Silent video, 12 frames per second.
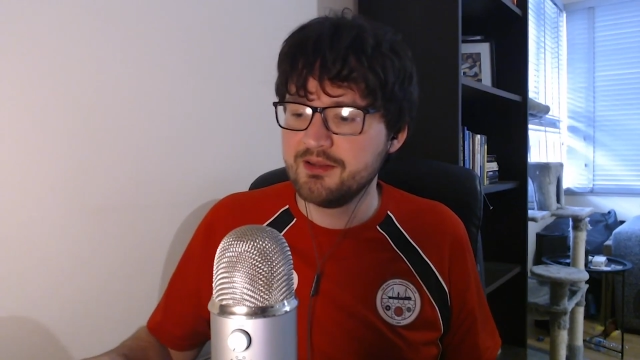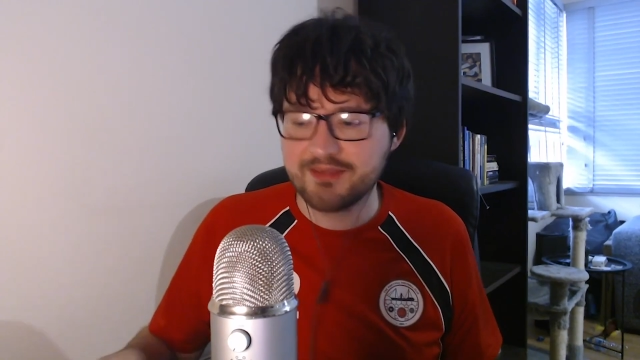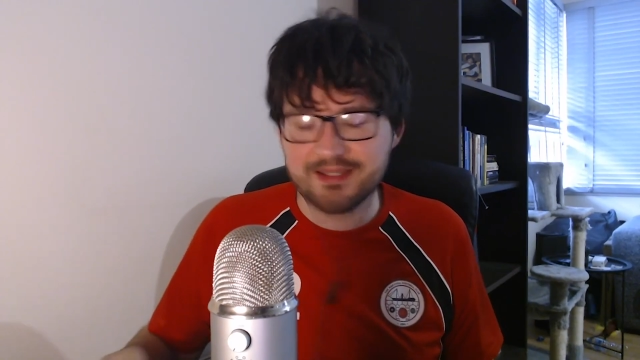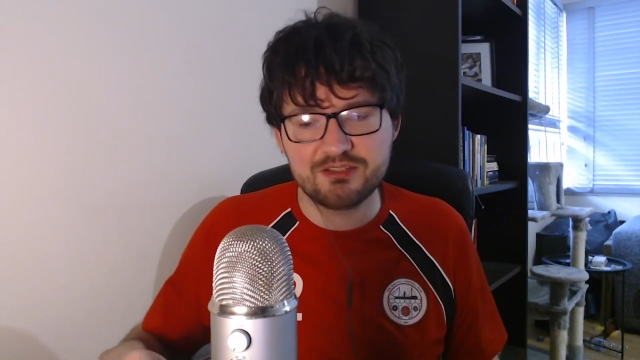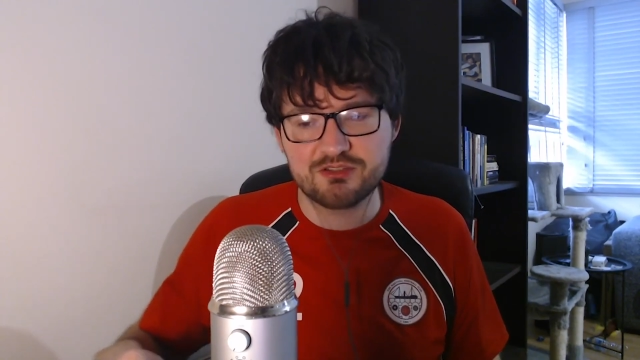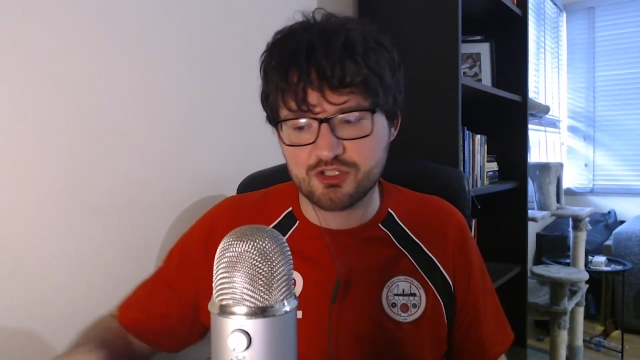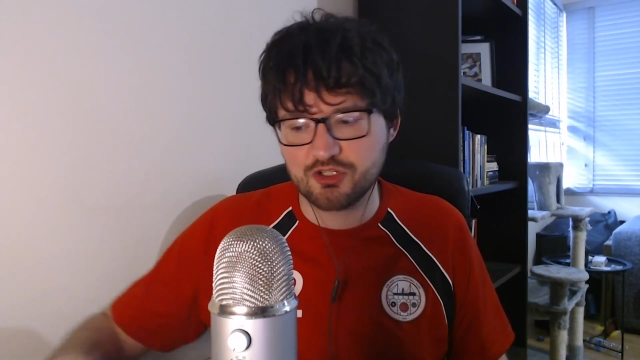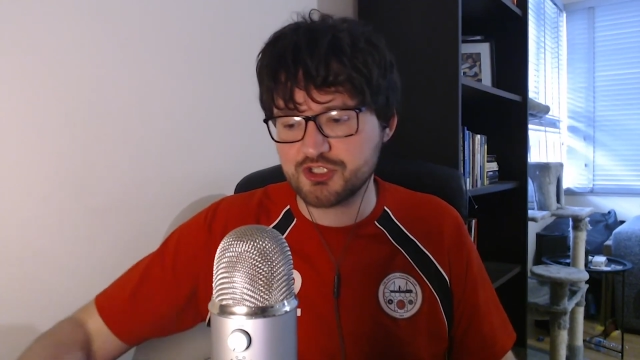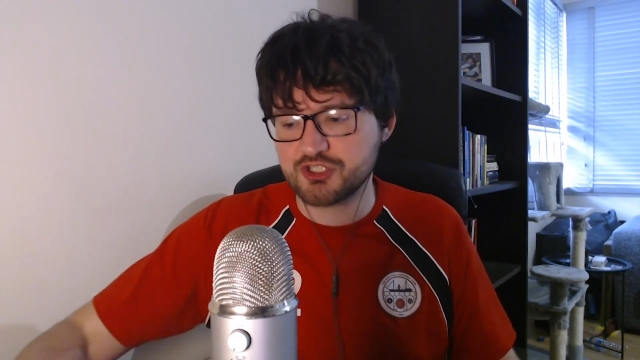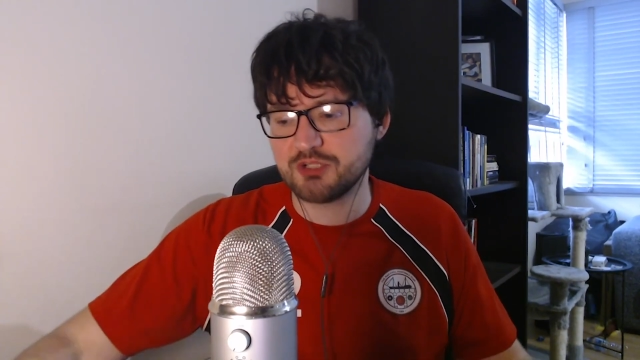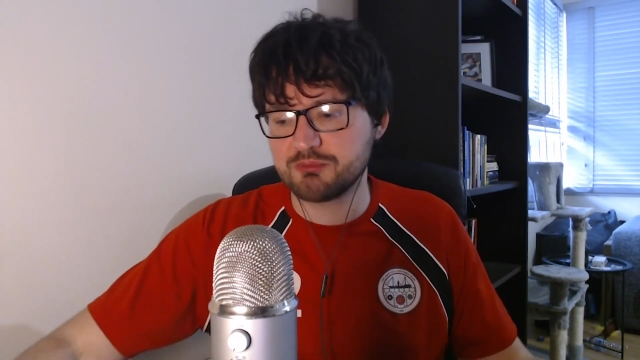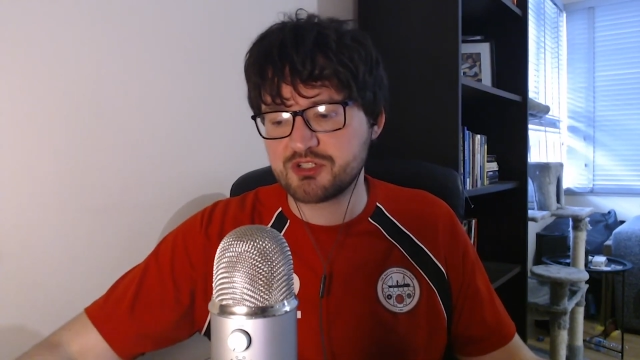Then
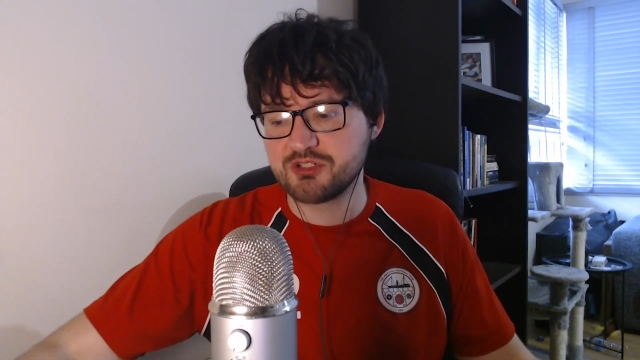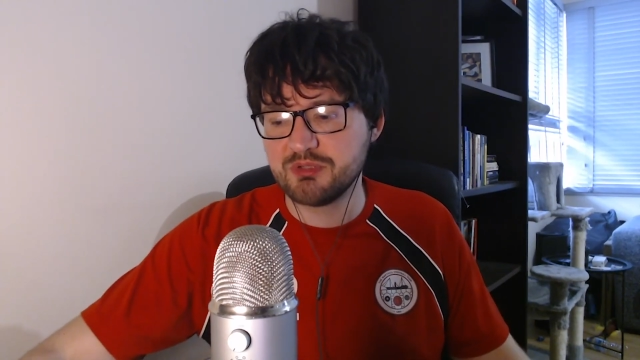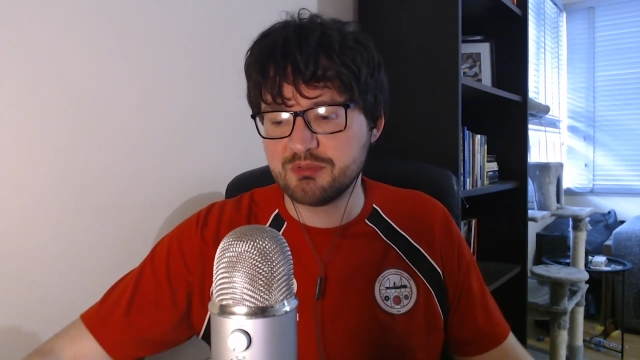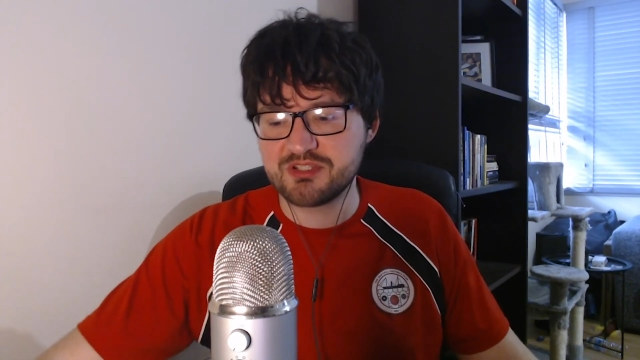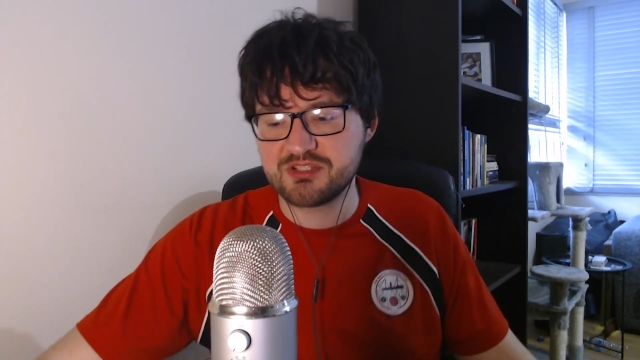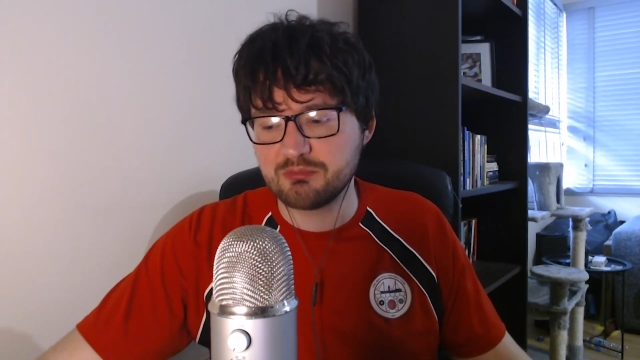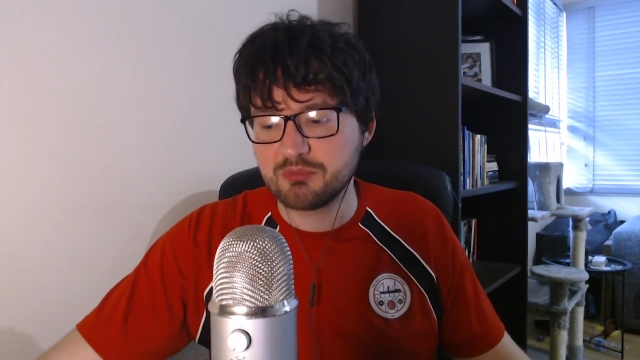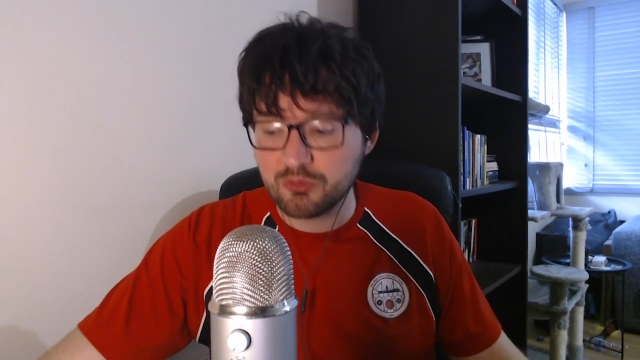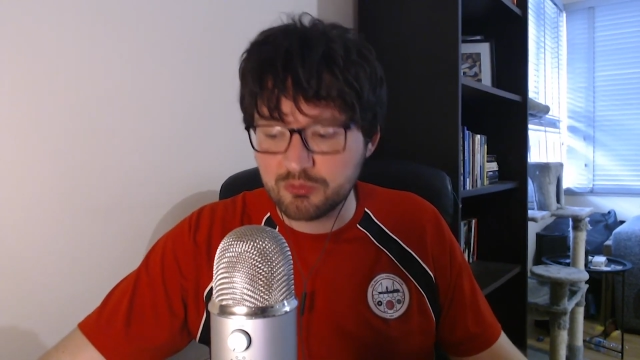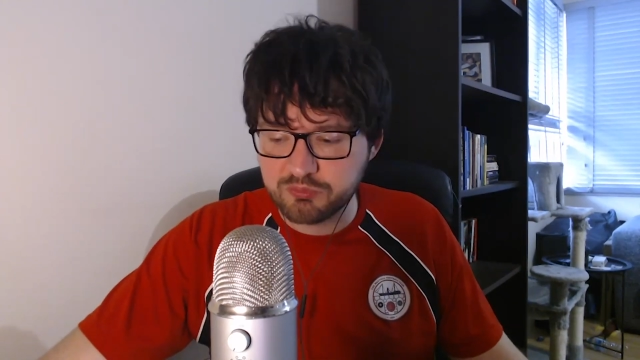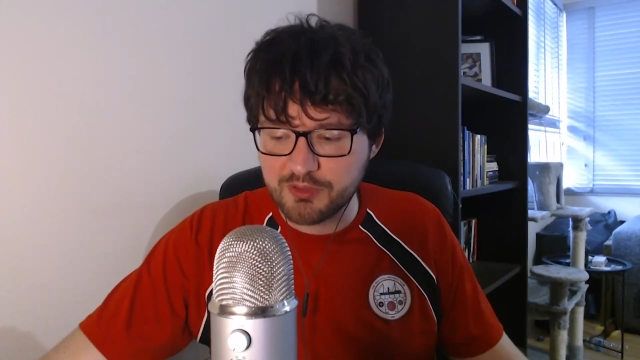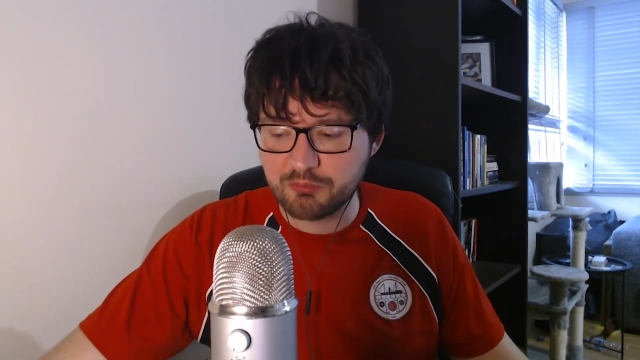Scottish clubs could maybe say,
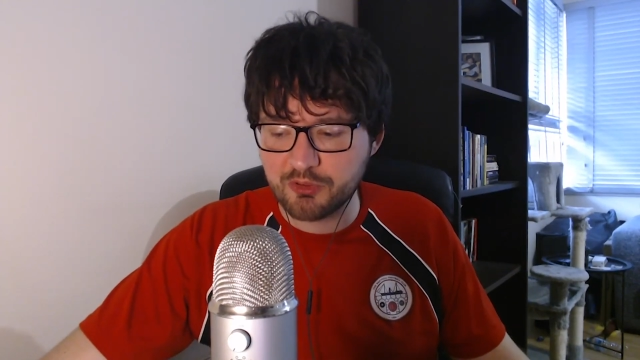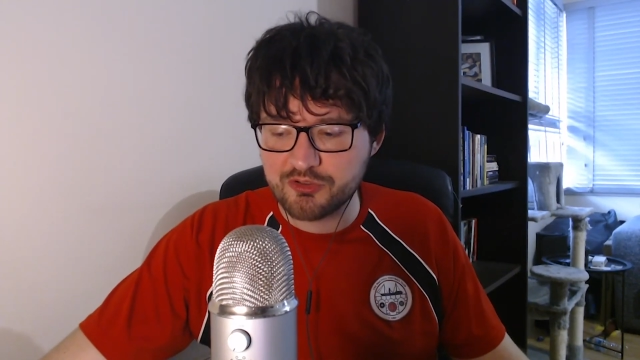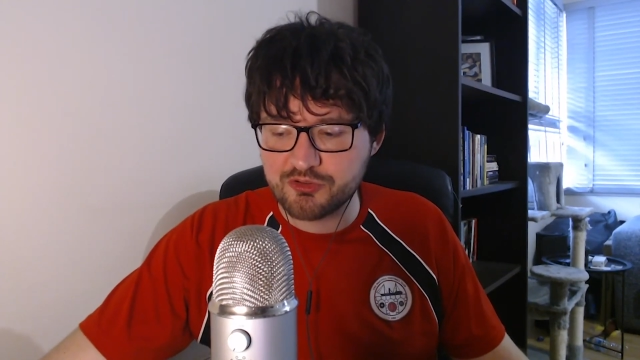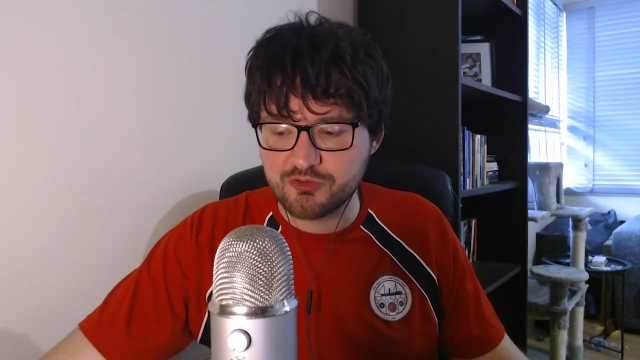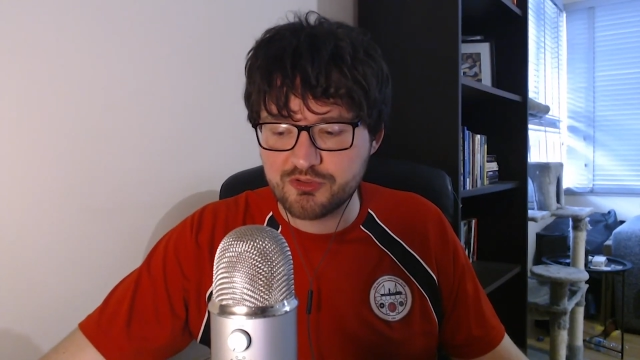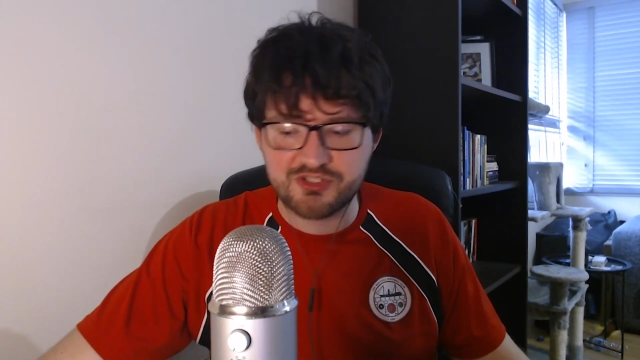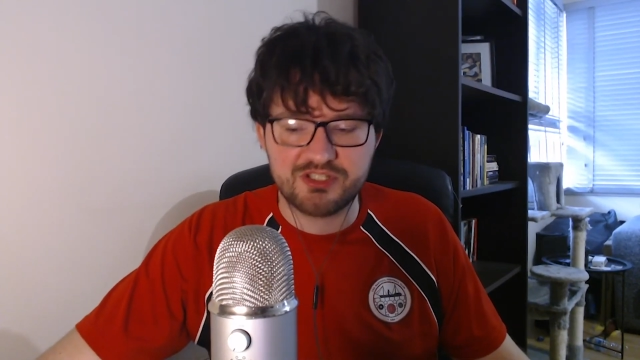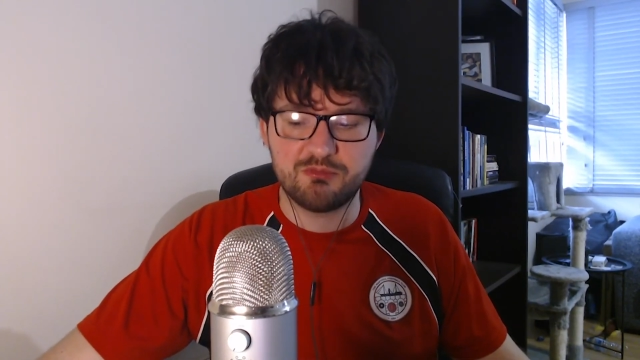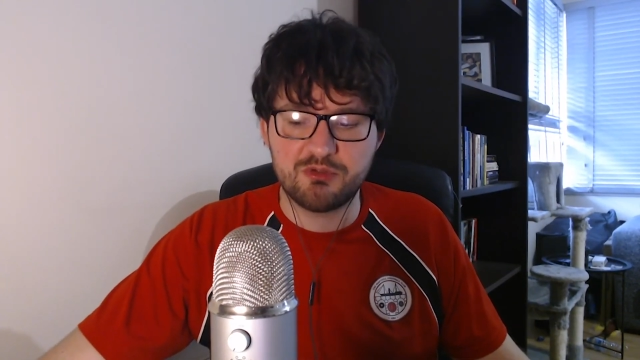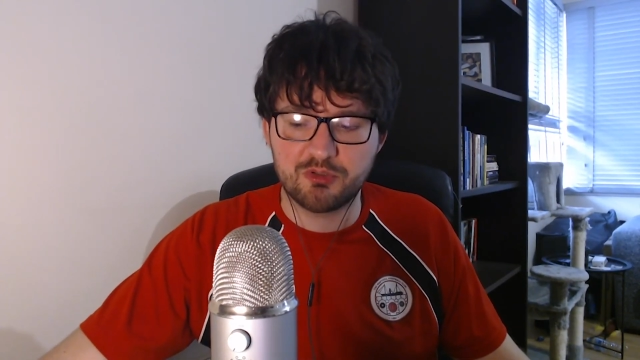well, we want to do the same.